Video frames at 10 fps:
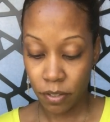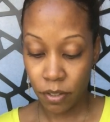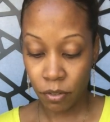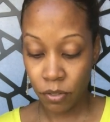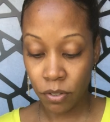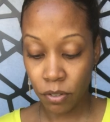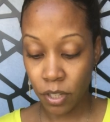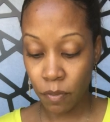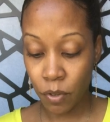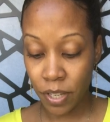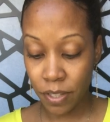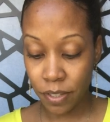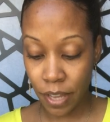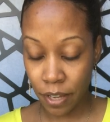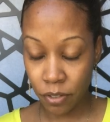So I'm just going to give you
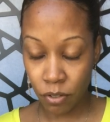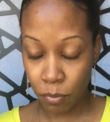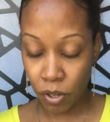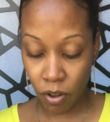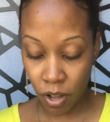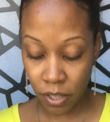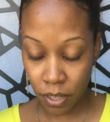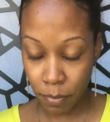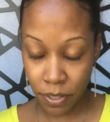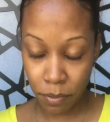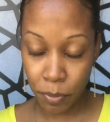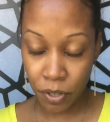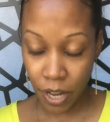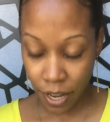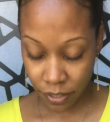insight. So I'm calling in my
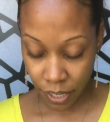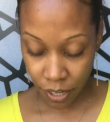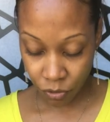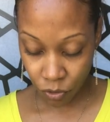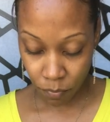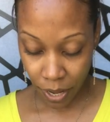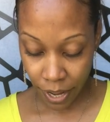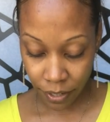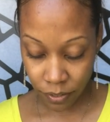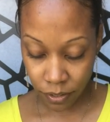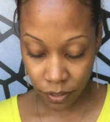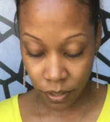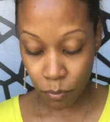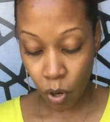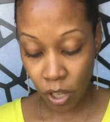spirit guides and angels for my highest
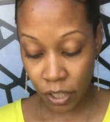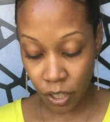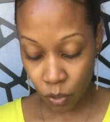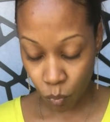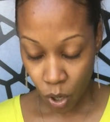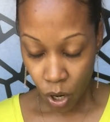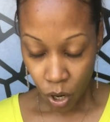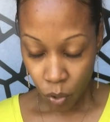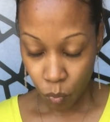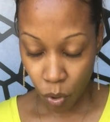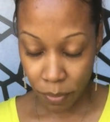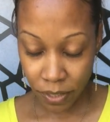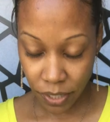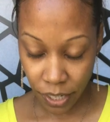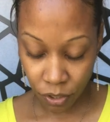good. I'm calling in the
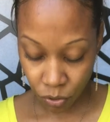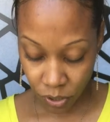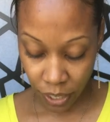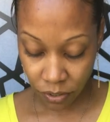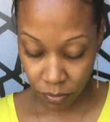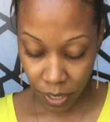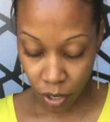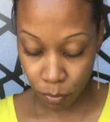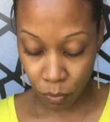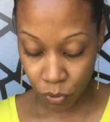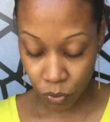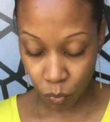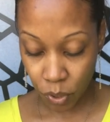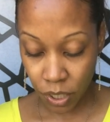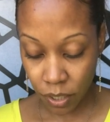romance angels asking them to help me with this
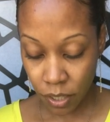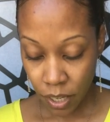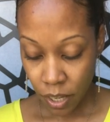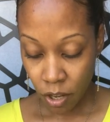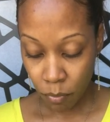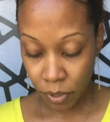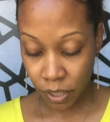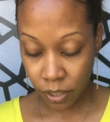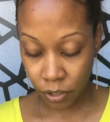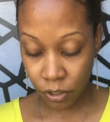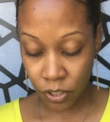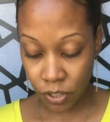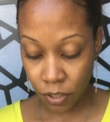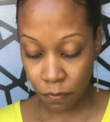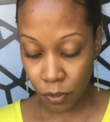reading. Help me clearly
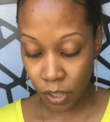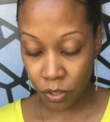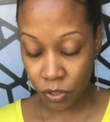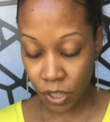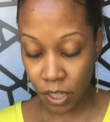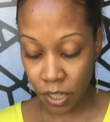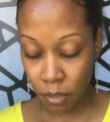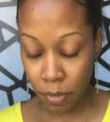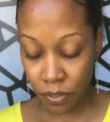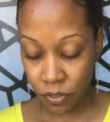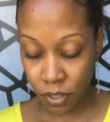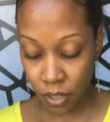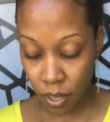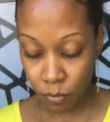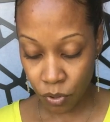see, feel, or understand any message
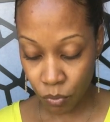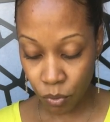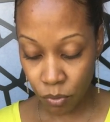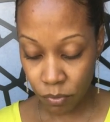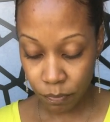that comes through.